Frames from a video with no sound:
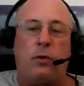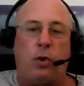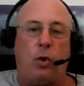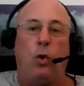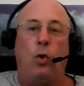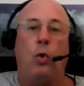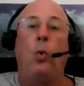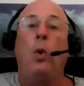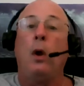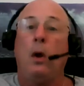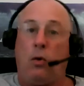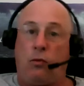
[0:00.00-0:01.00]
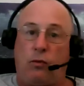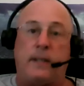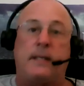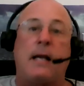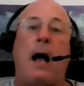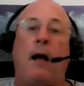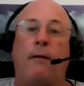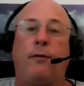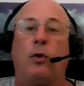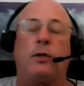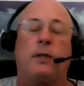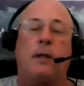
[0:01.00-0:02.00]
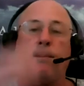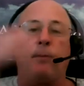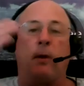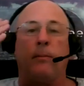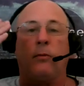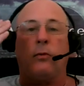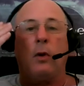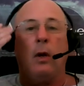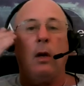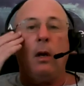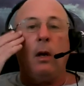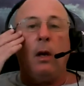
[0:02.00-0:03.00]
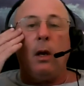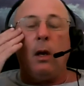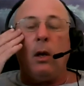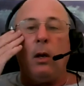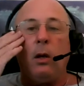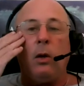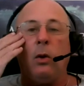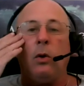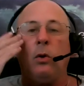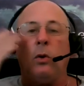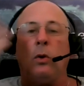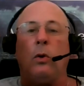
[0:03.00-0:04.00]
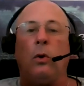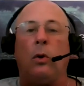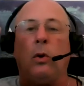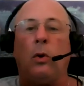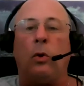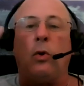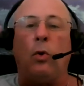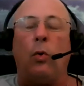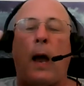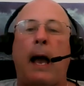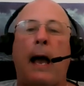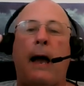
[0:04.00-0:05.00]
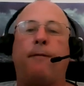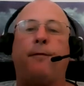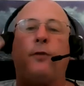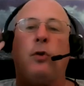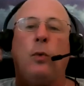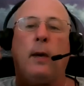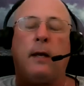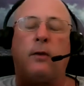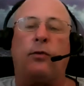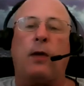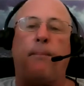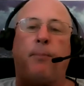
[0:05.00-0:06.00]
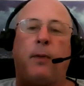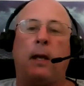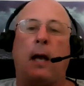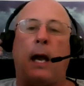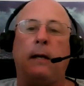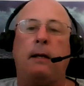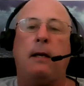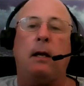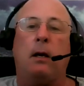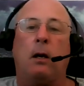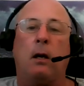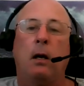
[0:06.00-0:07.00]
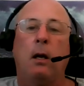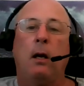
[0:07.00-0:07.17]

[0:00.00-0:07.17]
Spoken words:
to resolve your symptoms. You have to accept the idea